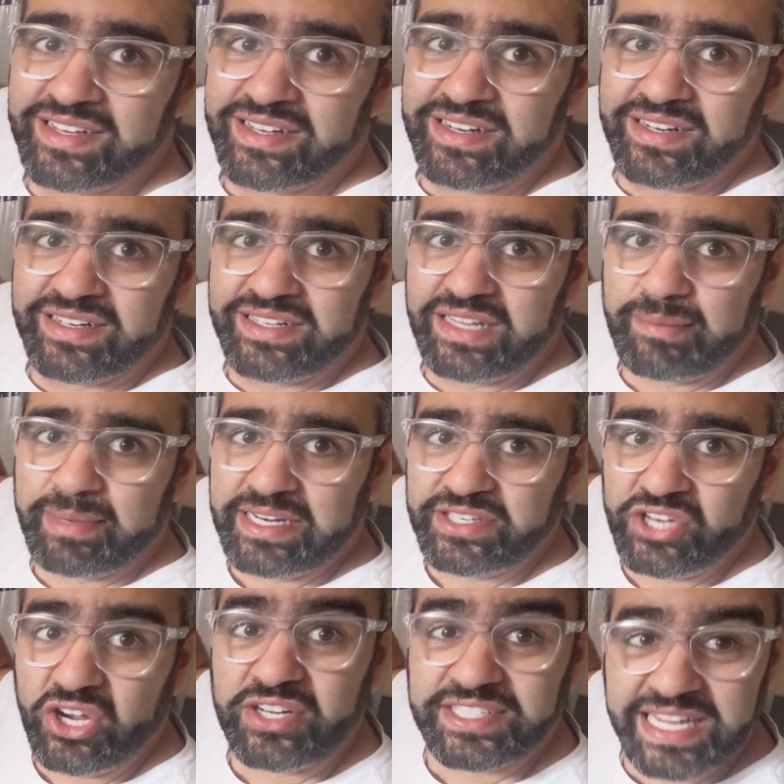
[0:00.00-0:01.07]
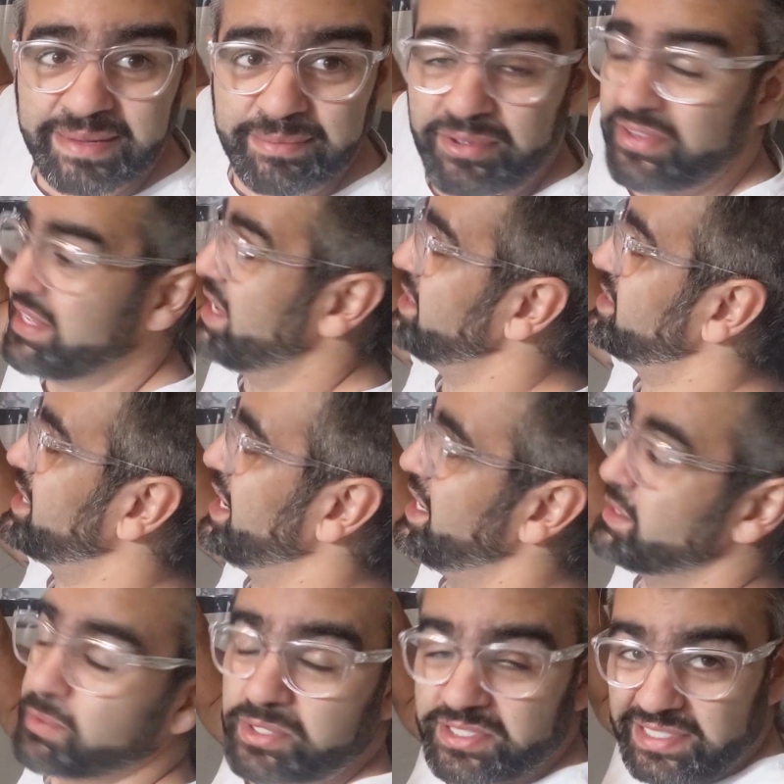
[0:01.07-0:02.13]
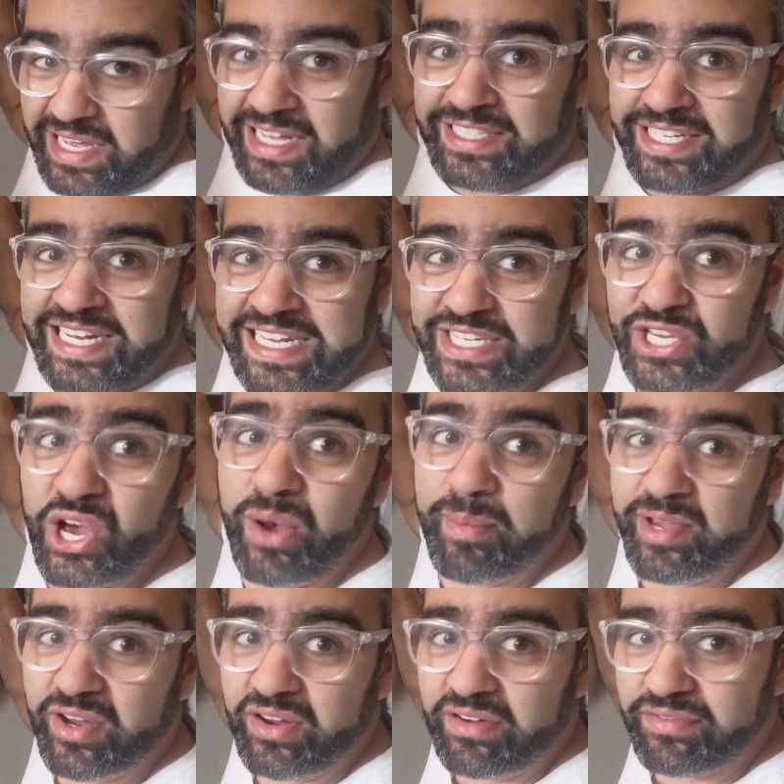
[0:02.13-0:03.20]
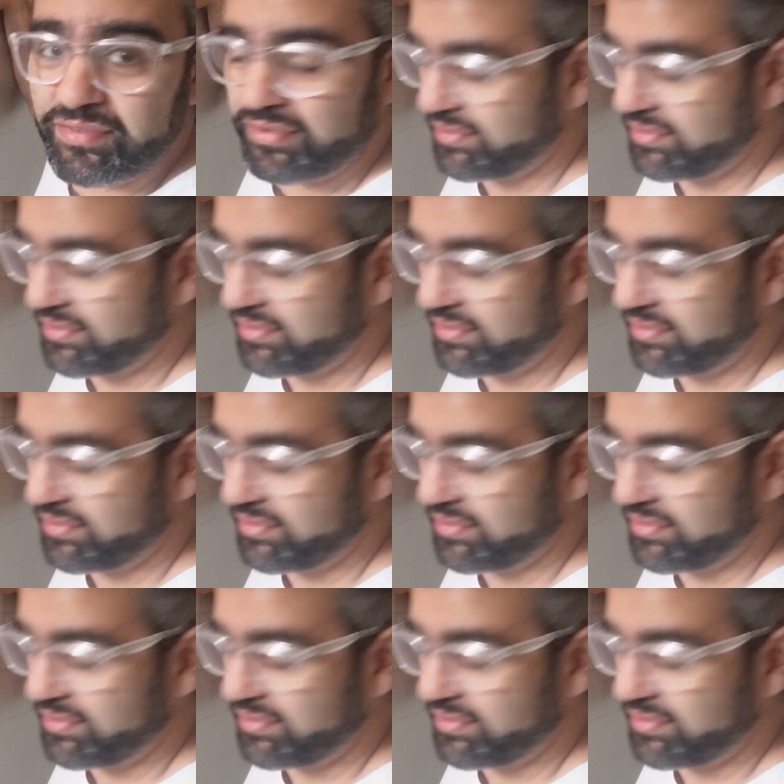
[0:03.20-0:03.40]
a little bit of duct tape on the edge, guys, which is actually coming off,